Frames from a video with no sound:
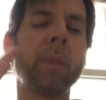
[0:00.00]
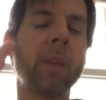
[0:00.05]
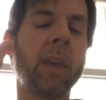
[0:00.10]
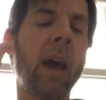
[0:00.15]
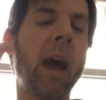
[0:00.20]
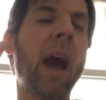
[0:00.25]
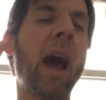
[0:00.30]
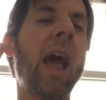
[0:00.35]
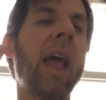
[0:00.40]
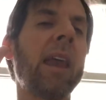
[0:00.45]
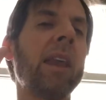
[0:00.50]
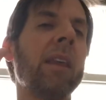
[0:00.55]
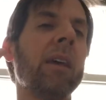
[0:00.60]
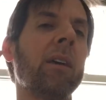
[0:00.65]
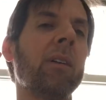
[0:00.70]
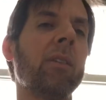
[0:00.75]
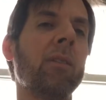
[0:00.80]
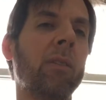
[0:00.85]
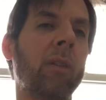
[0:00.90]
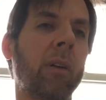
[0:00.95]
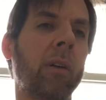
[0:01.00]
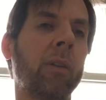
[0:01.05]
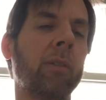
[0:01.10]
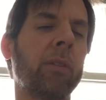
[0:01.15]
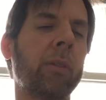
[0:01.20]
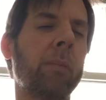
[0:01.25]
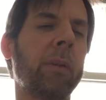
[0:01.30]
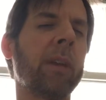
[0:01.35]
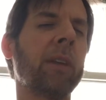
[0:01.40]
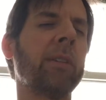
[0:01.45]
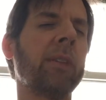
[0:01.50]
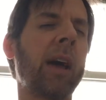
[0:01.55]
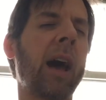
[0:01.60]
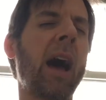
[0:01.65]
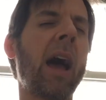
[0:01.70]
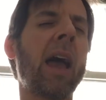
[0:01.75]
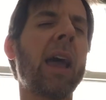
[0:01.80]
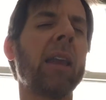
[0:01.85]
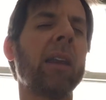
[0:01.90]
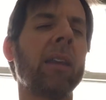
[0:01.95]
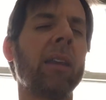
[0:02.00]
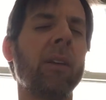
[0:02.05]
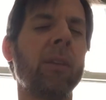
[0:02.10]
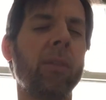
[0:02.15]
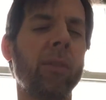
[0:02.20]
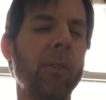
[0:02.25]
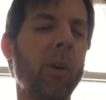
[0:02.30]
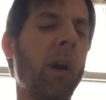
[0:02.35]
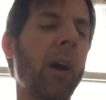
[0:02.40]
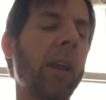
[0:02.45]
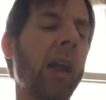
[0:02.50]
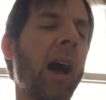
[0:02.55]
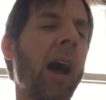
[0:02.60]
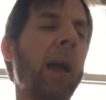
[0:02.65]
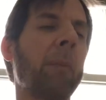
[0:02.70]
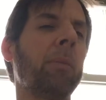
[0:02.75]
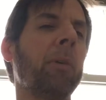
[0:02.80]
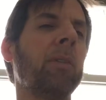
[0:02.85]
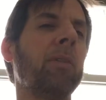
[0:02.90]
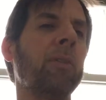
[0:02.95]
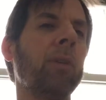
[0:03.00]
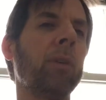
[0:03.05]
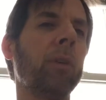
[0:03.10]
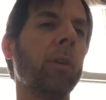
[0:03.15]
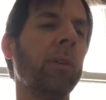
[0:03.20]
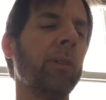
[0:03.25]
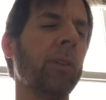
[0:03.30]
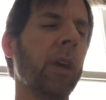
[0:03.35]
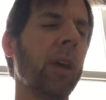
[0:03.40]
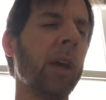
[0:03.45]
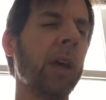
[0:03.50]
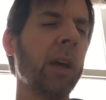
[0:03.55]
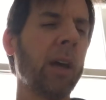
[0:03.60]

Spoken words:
guide for somebody's diet, non-hybrid foods.